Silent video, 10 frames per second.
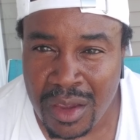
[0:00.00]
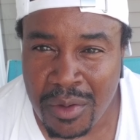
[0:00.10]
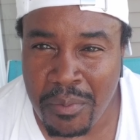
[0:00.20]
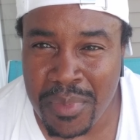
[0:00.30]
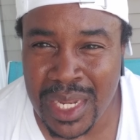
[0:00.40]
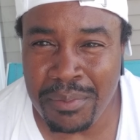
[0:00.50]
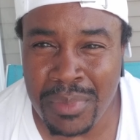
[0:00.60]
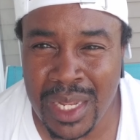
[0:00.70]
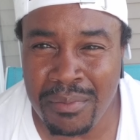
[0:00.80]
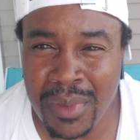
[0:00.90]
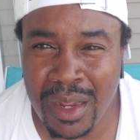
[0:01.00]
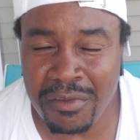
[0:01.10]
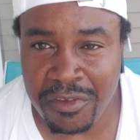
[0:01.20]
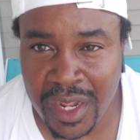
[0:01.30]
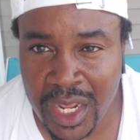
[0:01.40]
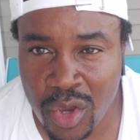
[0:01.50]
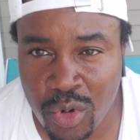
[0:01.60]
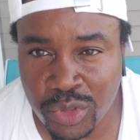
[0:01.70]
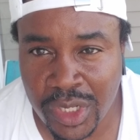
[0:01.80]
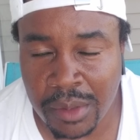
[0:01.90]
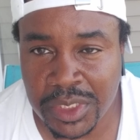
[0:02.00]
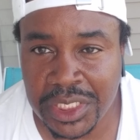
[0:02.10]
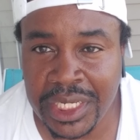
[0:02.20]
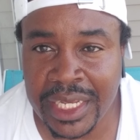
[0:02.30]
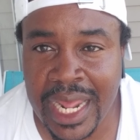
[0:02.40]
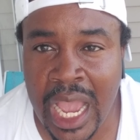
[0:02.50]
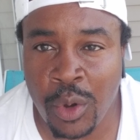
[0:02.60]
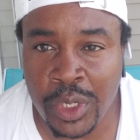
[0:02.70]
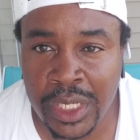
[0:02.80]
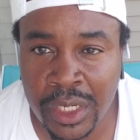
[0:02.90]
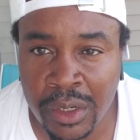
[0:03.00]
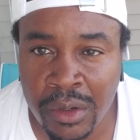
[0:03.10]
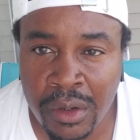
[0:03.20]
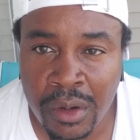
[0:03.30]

many videos that I'm seeing out here